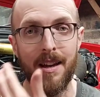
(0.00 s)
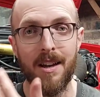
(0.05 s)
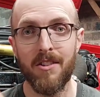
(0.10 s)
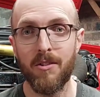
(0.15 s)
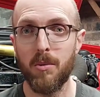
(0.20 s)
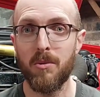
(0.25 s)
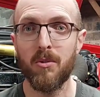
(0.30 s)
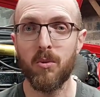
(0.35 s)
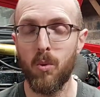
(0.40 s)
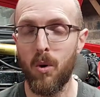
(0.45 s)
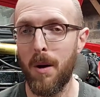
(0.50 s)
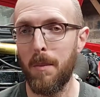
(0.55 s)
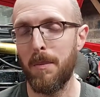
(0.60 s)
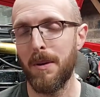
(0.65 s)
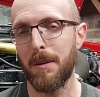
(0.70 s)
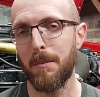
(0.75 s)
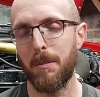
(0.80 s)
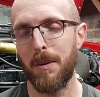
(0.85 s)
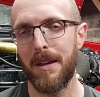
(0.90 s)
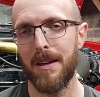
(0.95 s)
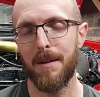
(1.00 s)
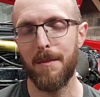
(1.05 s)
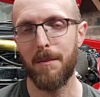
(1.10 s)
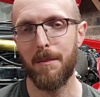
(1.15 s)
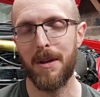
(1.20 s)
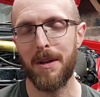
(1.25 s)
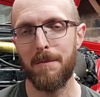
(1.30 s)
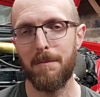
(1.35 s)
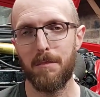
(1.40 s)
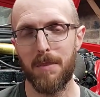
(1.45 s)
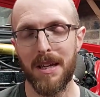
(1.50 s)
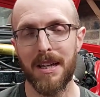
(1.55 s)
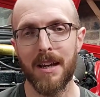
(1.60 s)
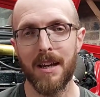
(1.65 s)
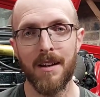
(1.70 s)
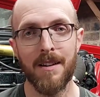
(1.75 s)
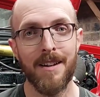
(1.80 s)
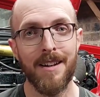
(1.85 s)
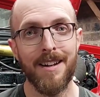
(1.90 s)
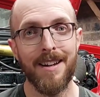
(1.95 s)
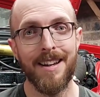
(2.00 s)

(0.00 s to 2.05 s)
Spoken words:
So it's quite a bit bigger.